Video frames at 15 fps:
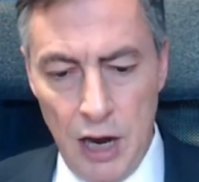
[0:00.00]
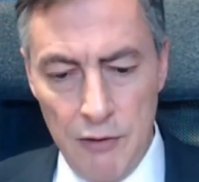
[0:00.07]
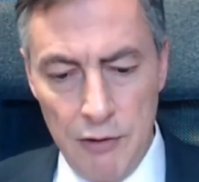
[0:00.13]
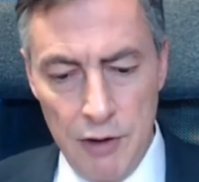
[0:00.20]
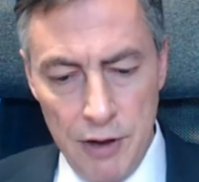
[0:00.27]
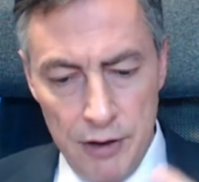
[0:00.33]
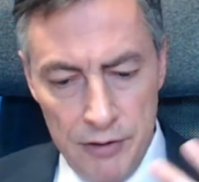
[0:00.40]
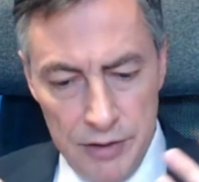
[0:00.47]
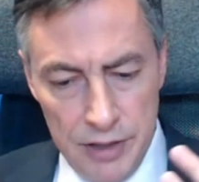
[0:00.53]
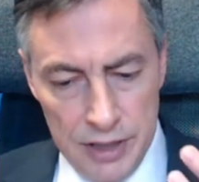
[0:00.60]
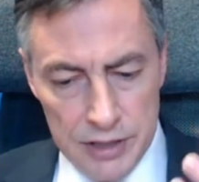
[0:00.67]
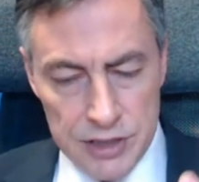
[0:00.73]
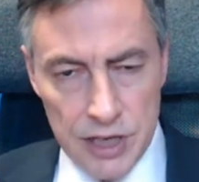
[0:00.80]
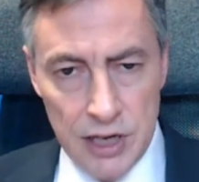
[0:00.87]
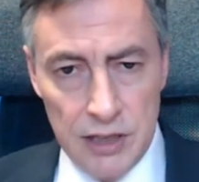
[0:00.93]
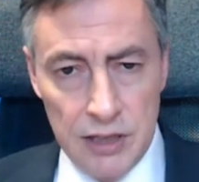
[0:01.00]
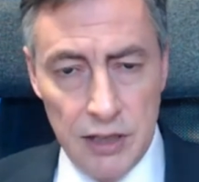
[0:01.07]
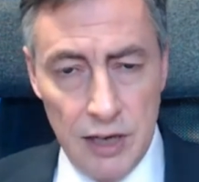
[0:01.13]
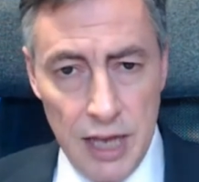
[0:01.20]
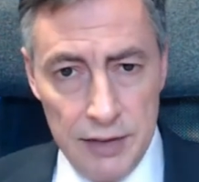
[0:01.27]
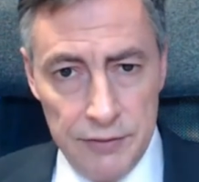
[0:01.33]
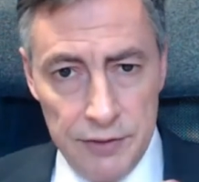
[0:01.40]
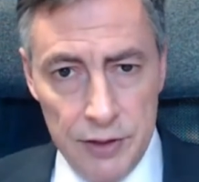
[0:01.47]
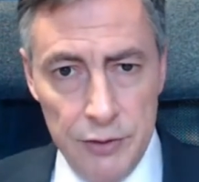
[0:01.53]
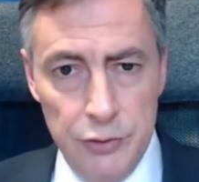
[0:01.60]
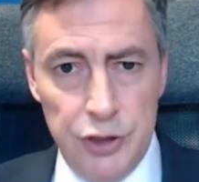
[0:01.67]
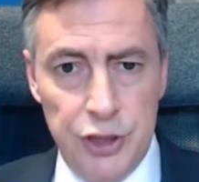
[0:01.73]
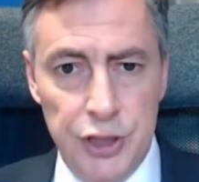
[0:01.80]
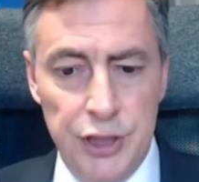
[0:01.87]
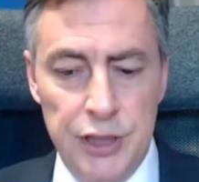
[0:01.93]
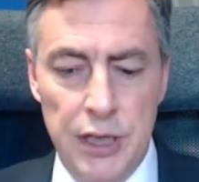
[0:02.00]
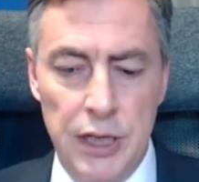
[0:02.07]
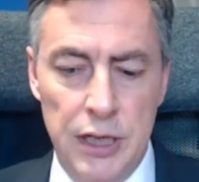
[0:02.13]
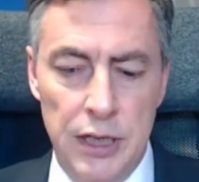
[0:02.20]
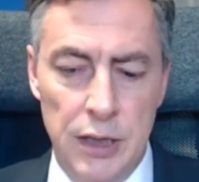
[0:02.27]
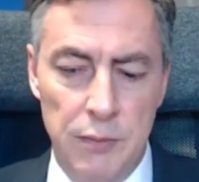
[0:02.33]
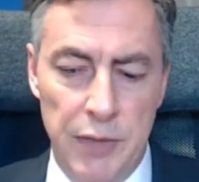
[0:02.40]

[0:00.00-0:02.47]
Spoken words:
our own internal evolution